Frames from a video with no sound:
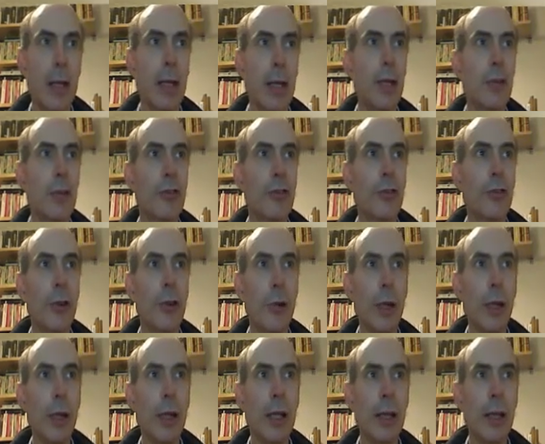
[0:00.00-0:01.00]
It
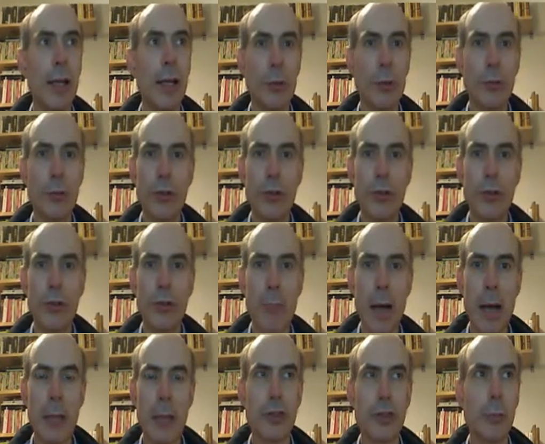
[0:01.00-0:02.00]
slowly allows this
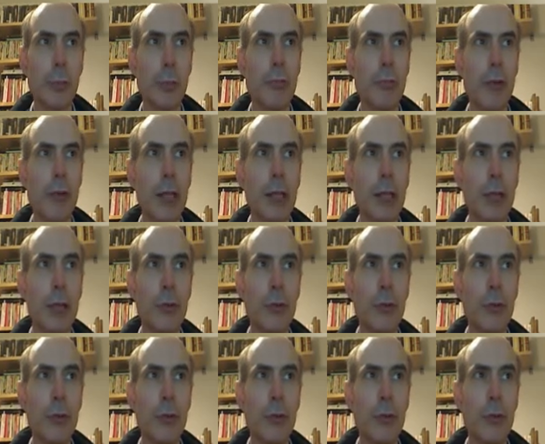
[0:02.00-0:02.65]
maximum value